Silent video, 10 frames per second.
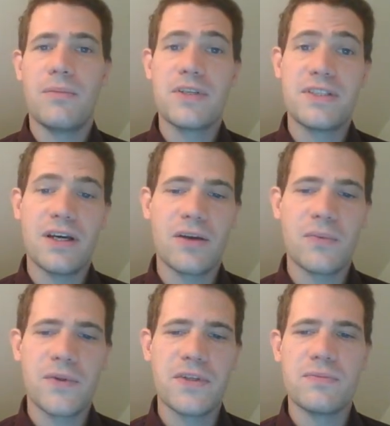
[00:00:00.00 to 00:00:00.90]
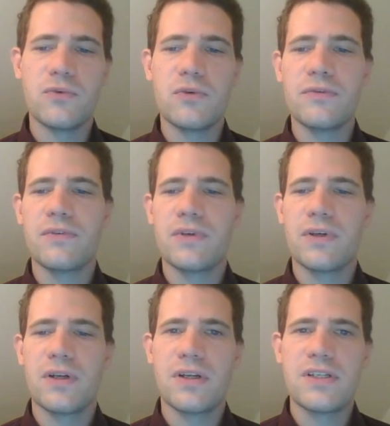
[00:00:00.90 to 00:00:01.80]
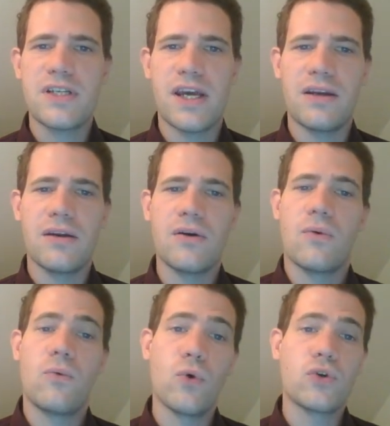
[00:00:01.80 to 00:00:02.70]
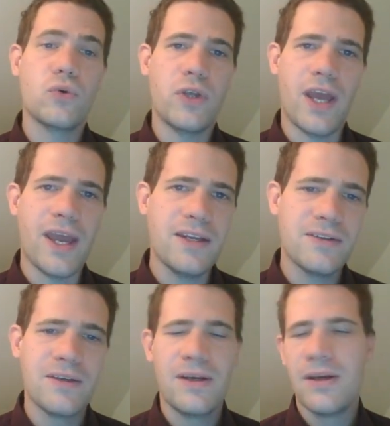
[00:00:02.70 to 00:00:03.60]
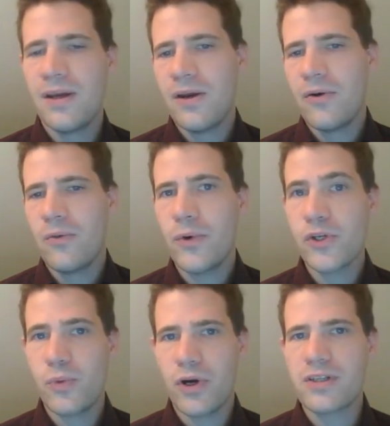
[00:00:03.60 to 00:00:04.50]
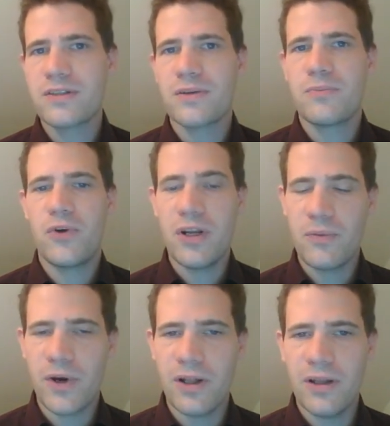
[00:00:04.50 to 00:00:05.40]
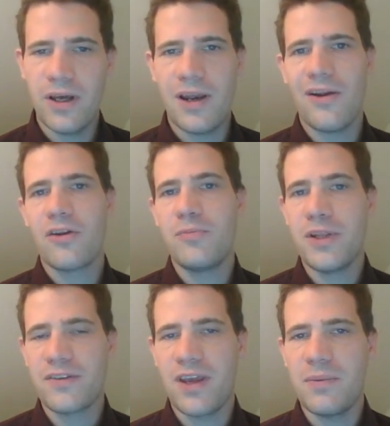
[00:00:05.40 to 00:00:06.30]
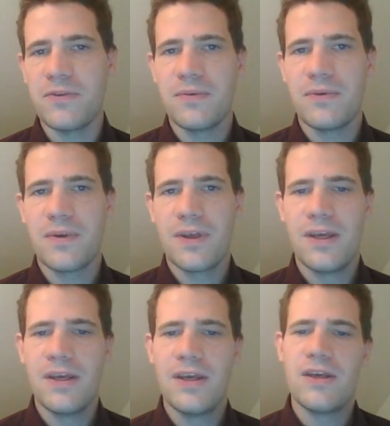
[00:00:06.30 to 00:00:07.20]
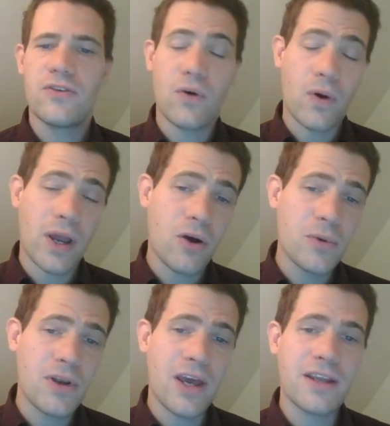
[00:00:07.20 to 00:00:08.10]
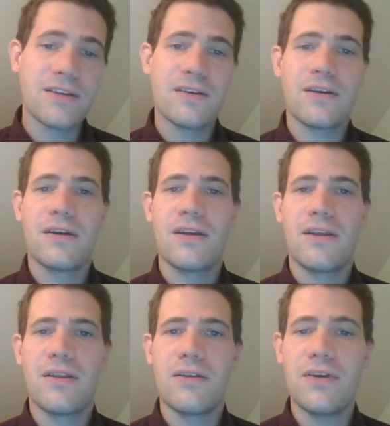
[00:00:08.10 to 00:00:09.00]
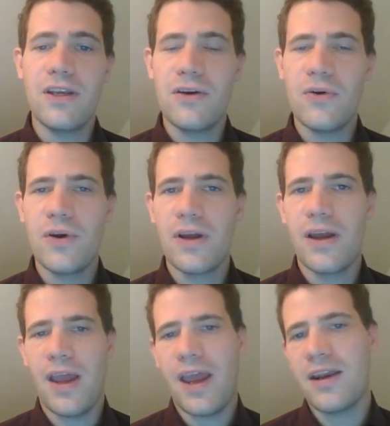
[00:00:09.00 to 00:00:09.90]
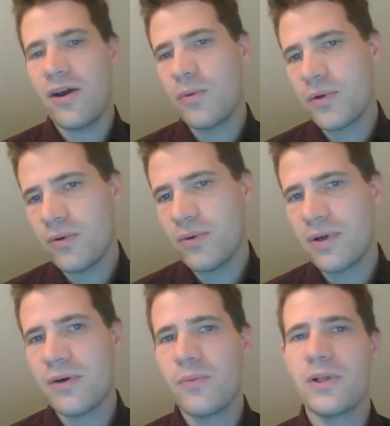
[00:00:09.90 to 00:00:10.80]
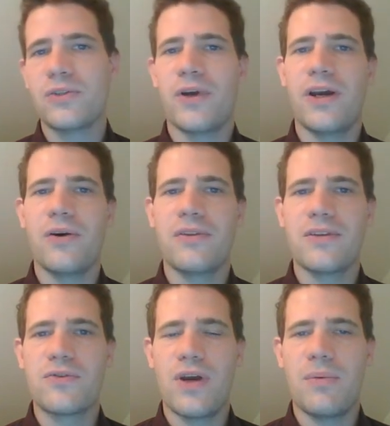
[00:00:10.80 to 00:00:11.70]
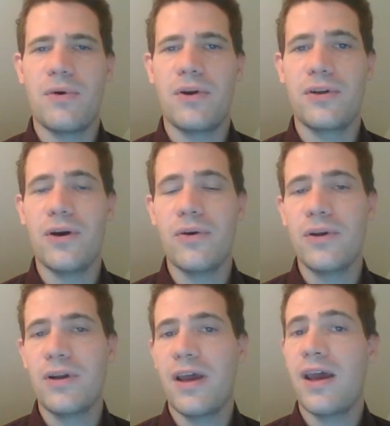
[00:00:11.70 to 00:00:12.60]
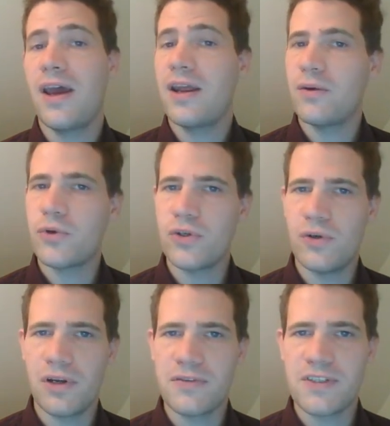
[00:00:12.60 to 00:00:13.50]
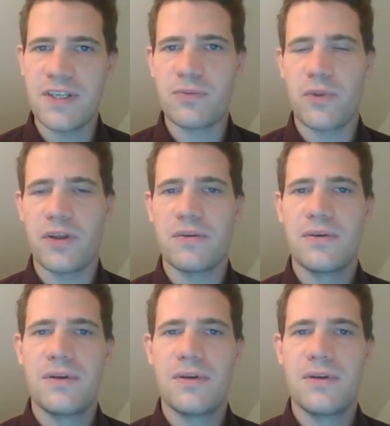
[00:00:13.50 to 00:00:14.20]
starting with this move 10 rook to e8, which works pretty well in a lot of blitz games. So I hope you liked the video, and I hope you will try out this trap on your own, and I wish you a lot of success with it.